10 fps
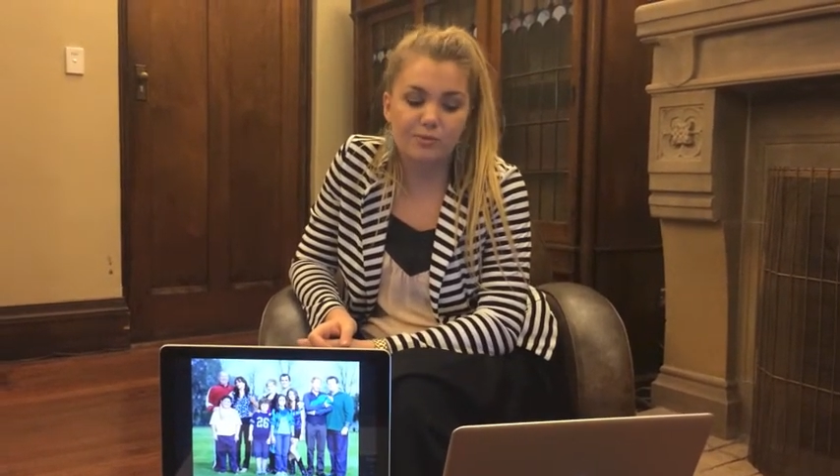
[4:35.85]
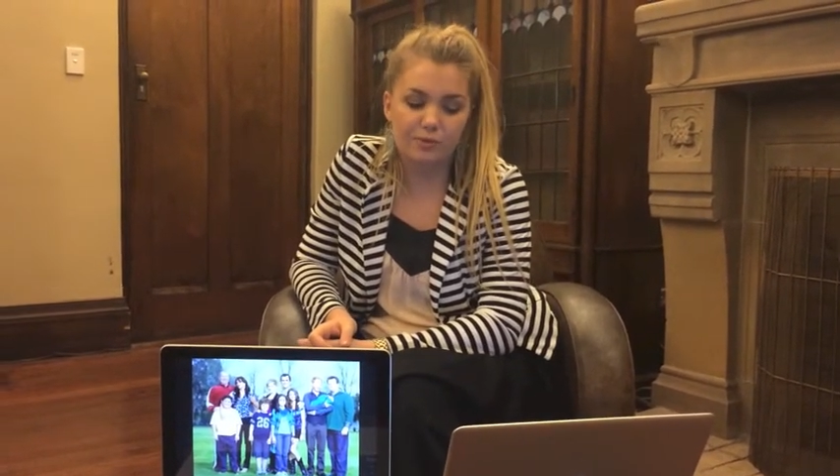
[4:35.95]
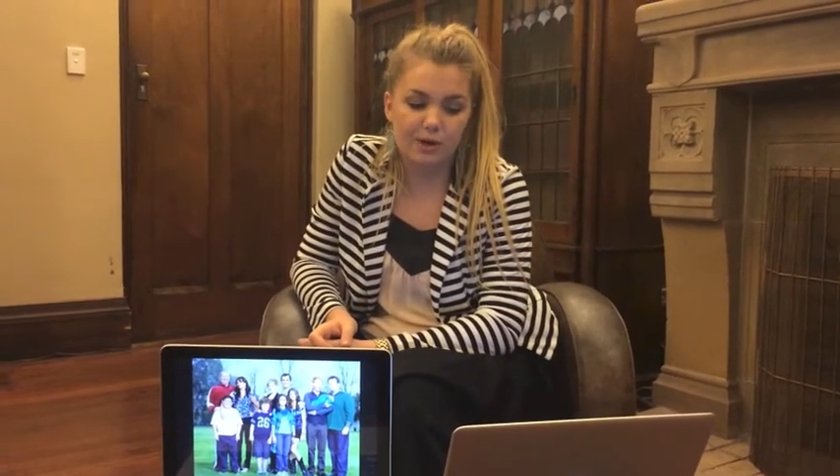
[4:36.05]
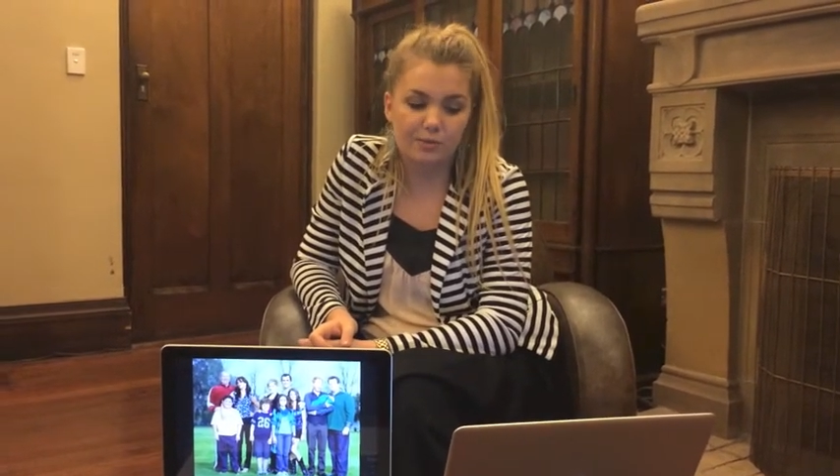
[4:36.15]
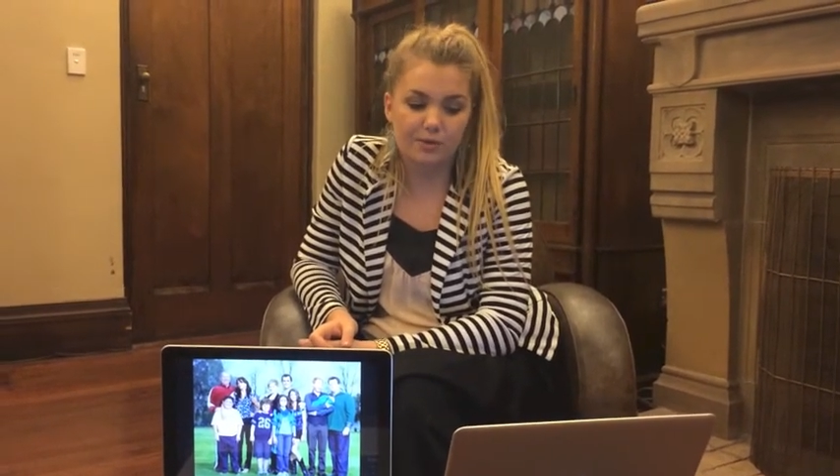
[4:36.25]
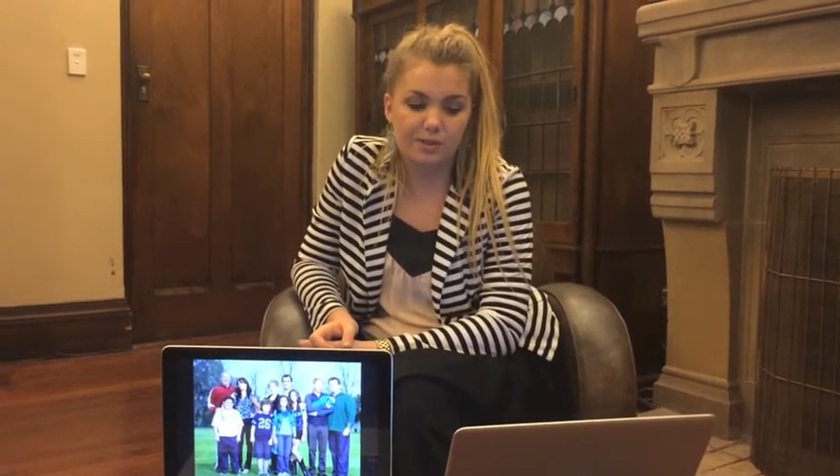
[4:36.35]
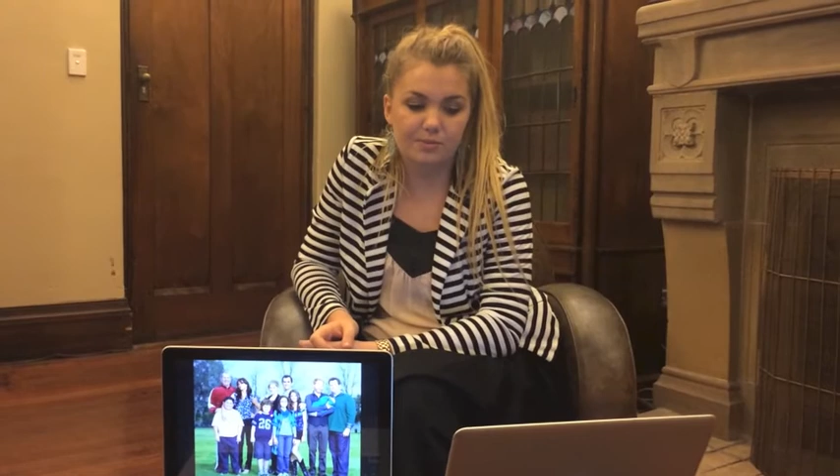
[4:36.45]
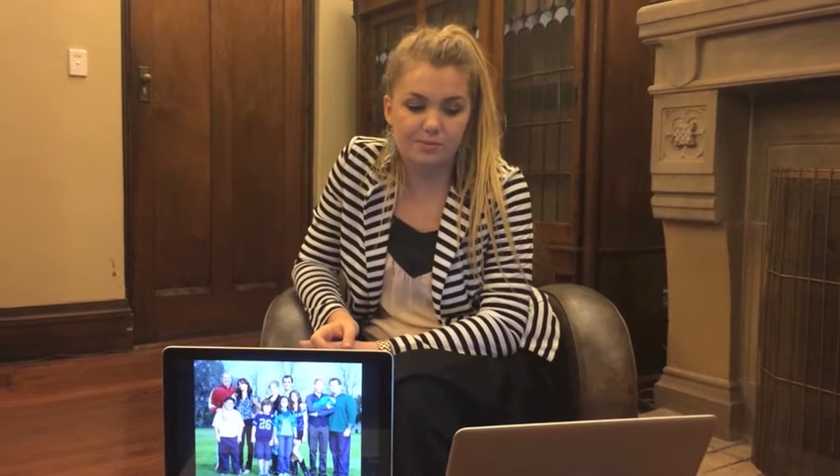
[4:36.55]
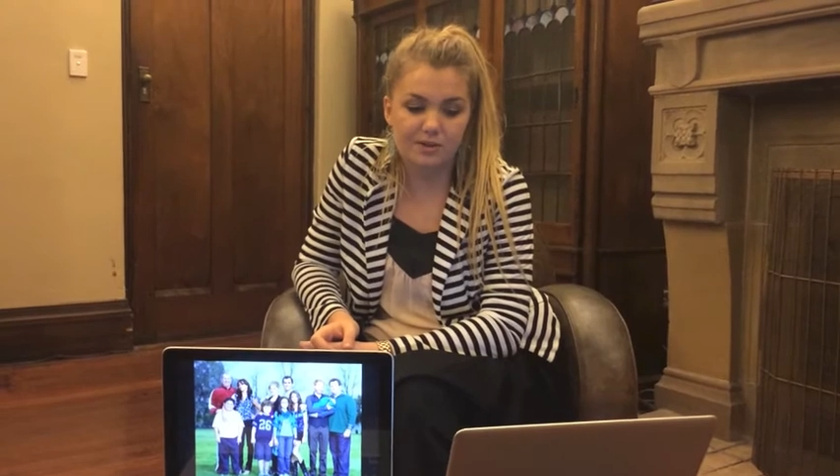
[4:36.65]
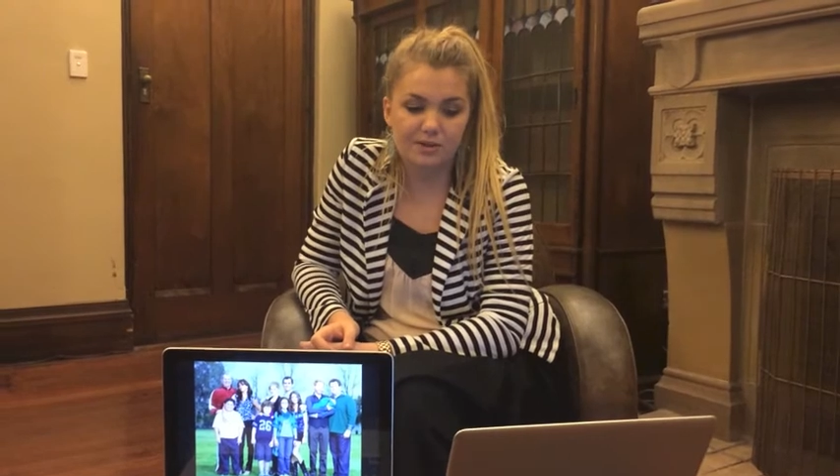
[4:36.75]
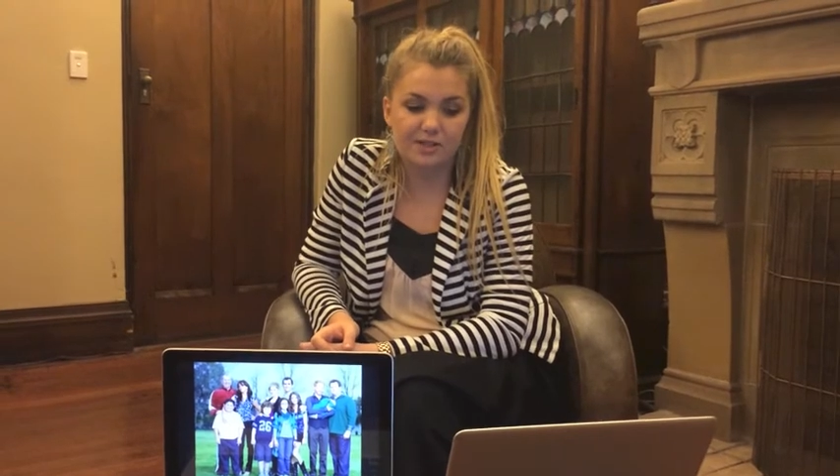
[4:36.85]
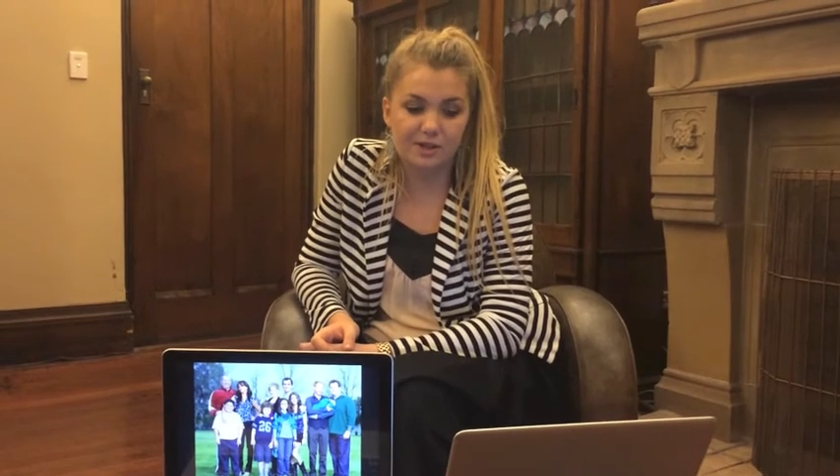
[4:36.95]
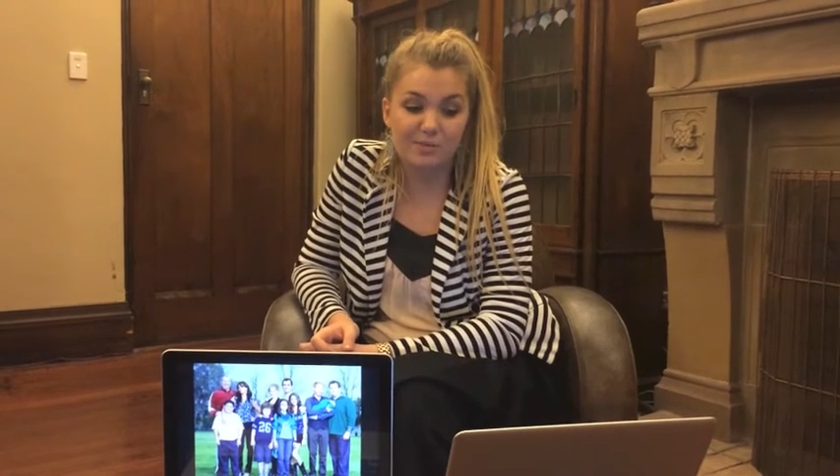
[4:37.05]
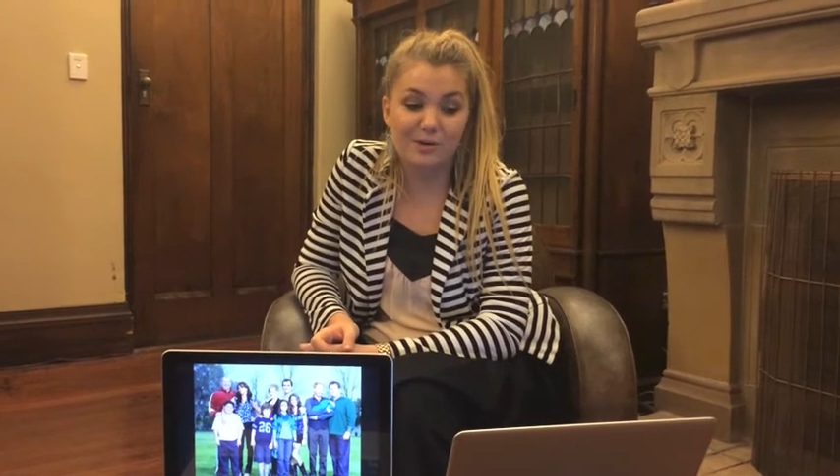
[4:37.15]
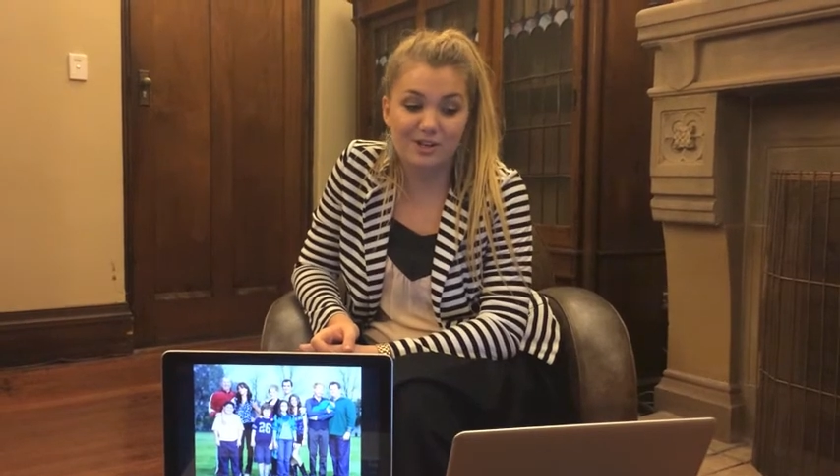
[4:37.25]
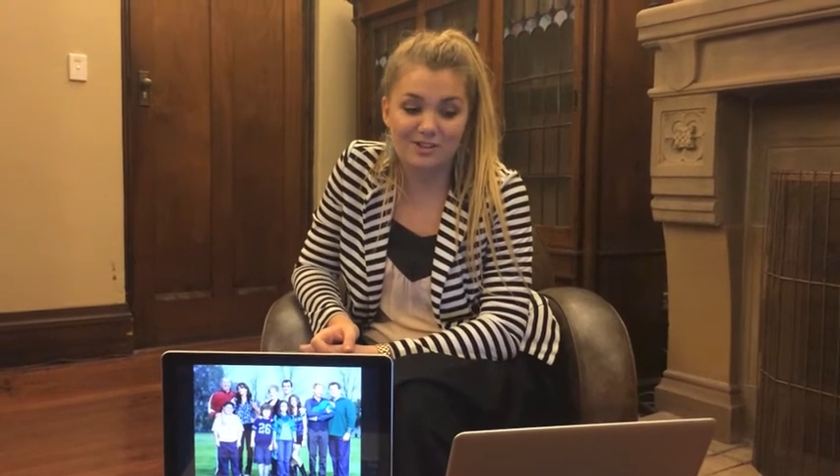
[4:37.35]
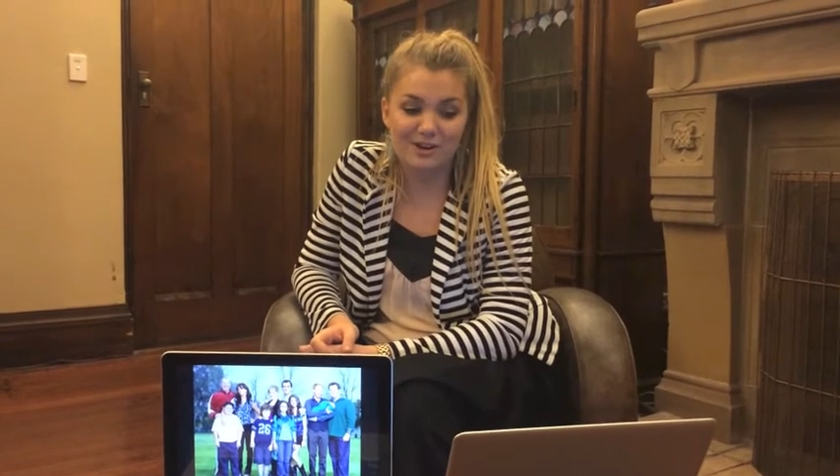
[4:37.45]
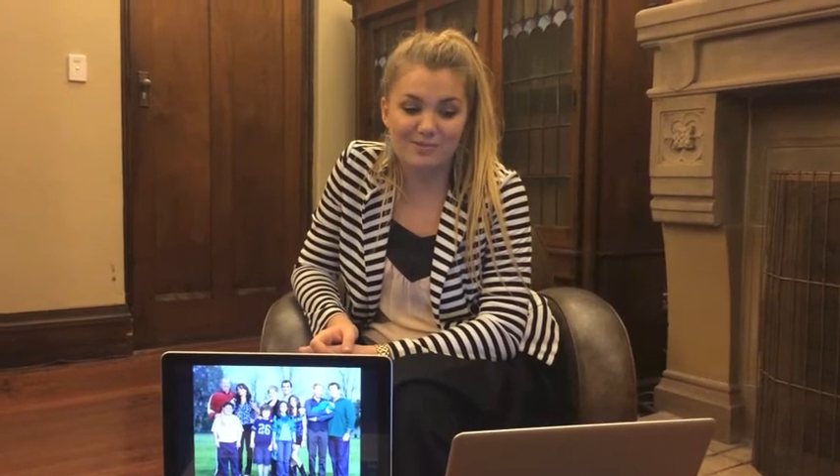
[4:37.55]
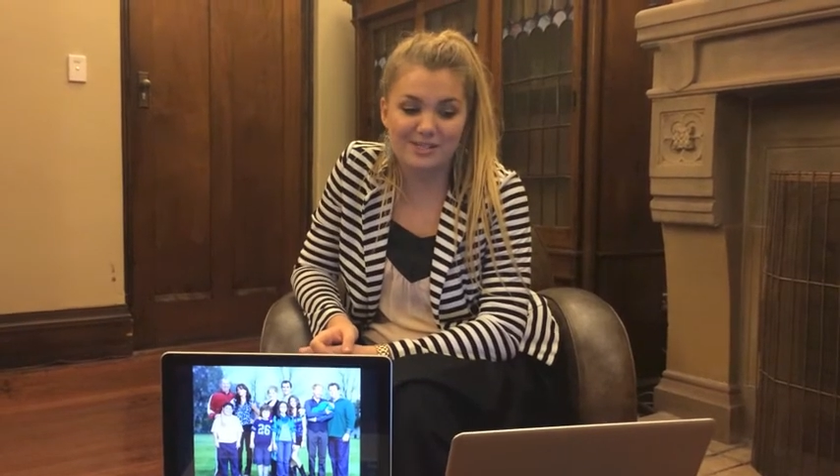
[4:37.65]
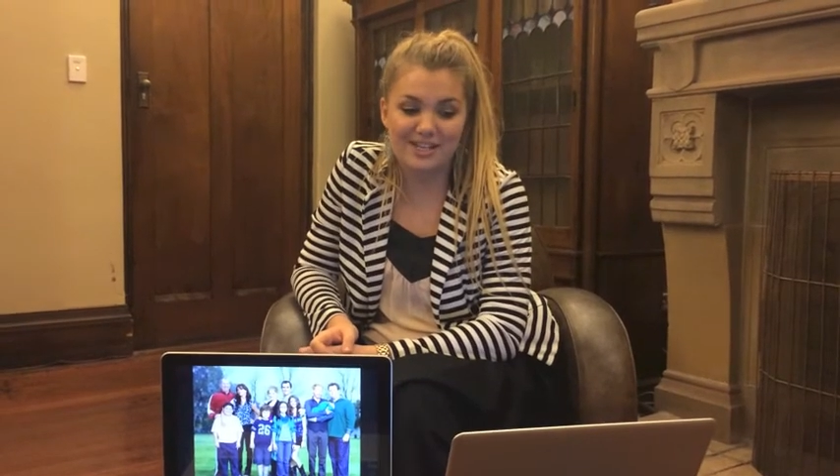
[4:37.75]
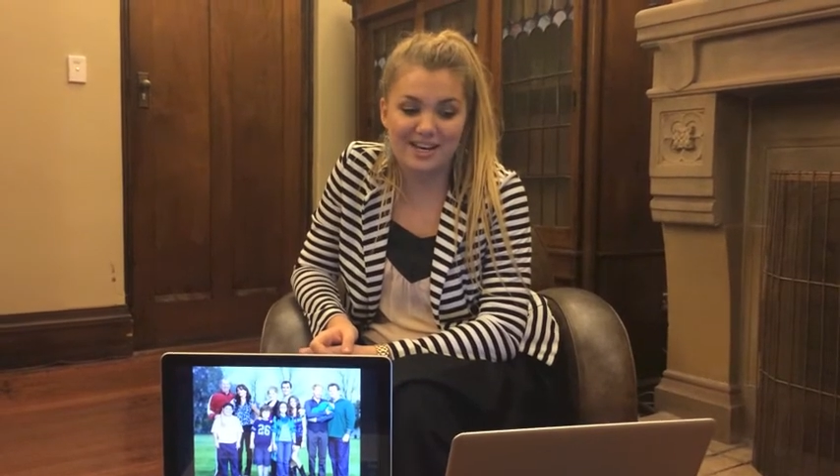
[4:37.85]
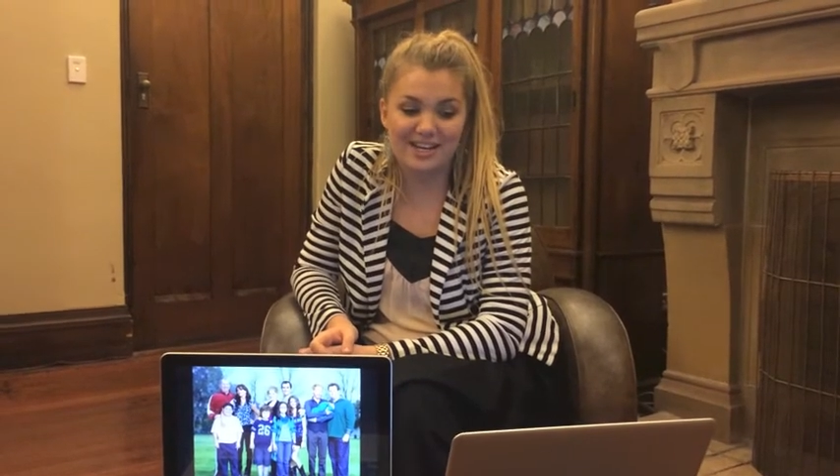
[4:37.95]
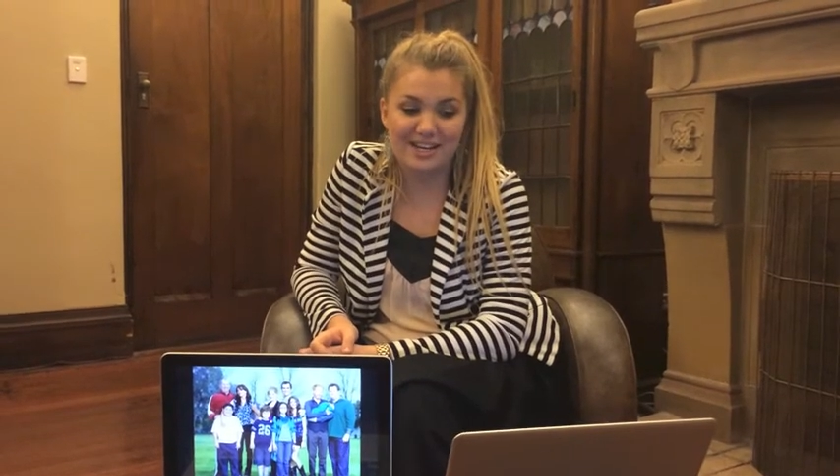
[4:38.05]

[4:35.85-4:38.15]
0.3%